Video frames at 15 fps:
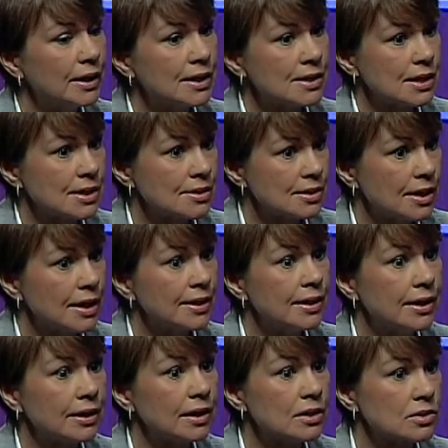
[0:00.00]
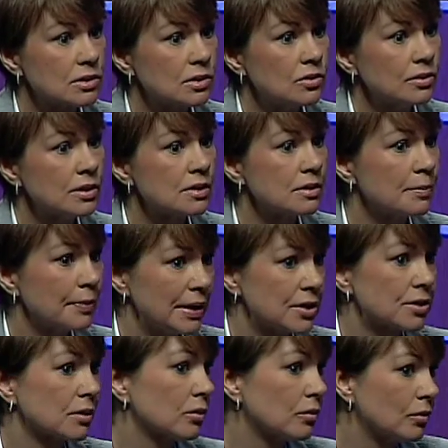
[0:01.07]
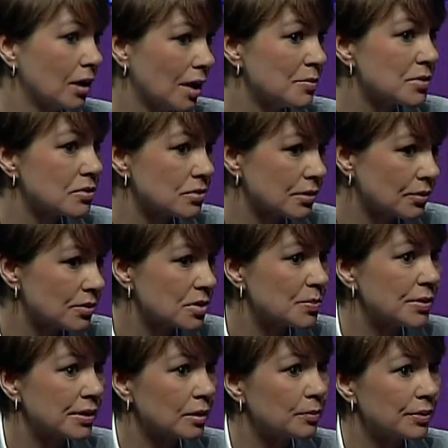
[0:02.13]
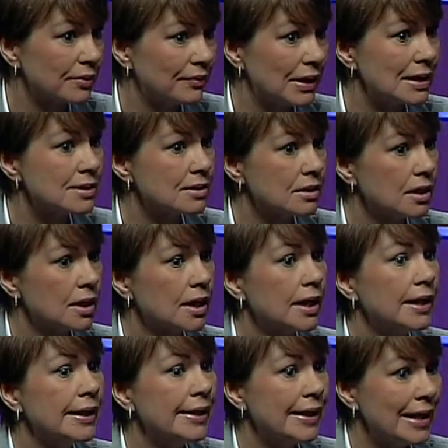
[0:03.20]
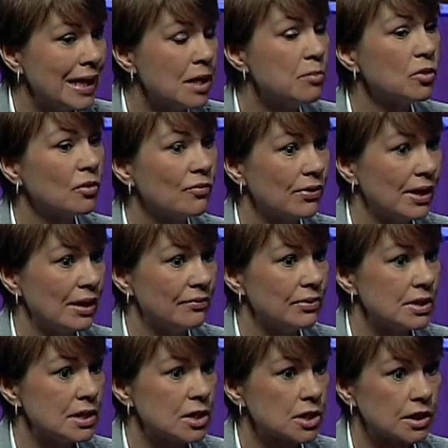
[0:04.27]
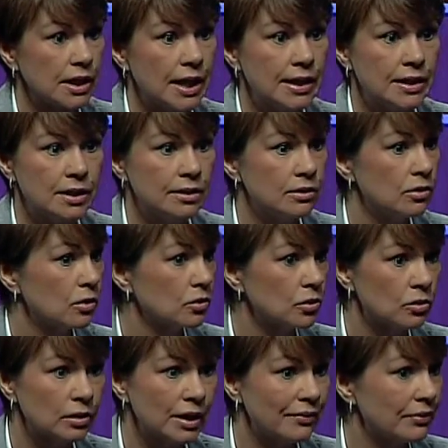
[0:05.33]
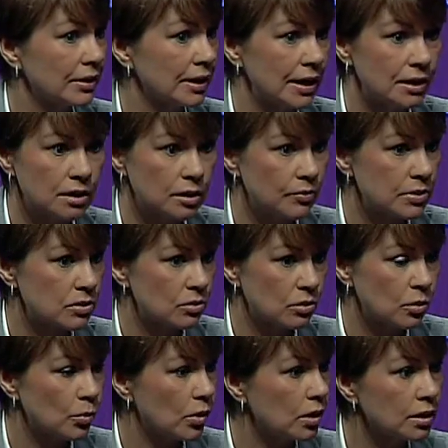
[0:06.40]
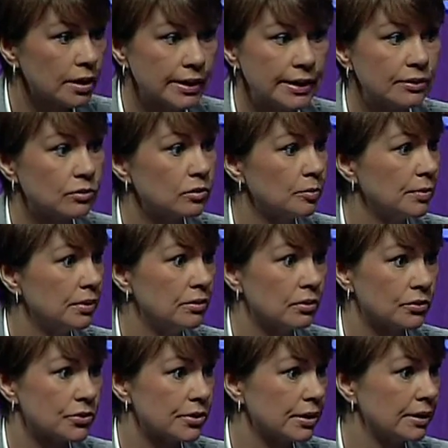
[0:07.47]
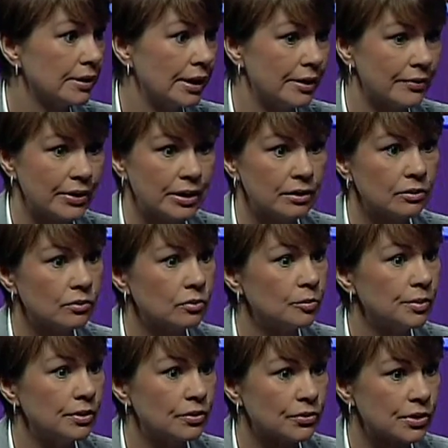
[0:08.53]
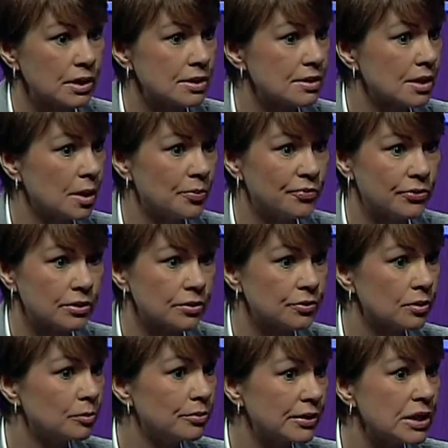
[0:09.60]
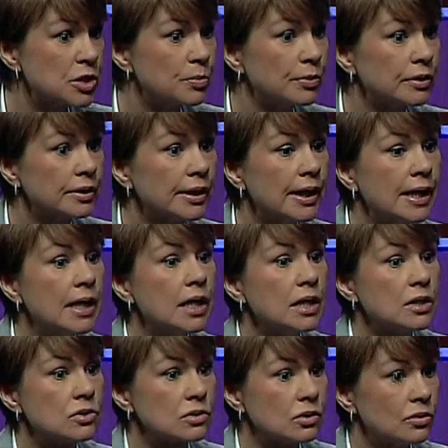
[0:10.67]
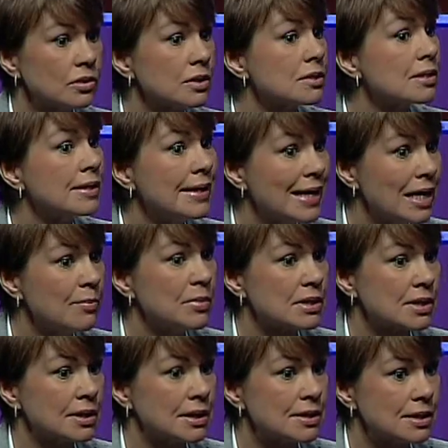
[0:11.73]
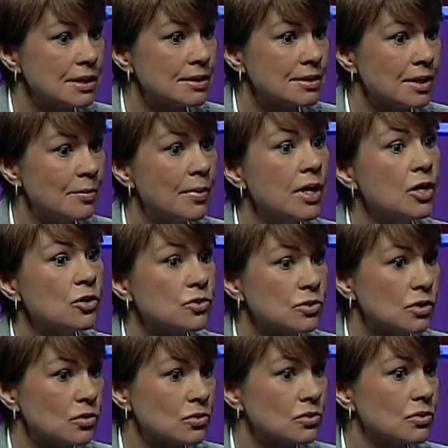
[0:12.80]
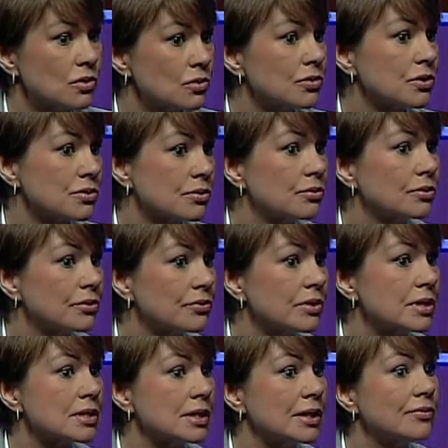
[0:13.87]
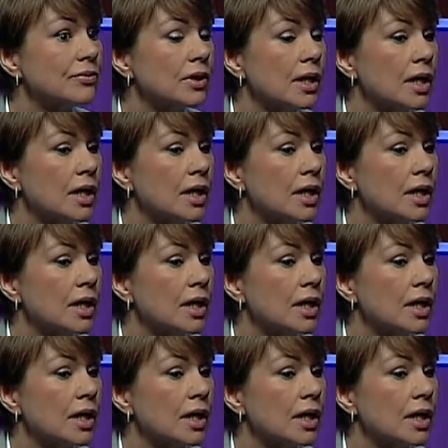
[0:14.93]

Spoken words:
As I said, like as long as the patient who comes to the hospital provides name of their physician, and it not only affiliated with Norwalk, it could be doctor in Darien, could be doctor in Stamford or Bridgeport. As long as the name is in the system, those doctors are going to receive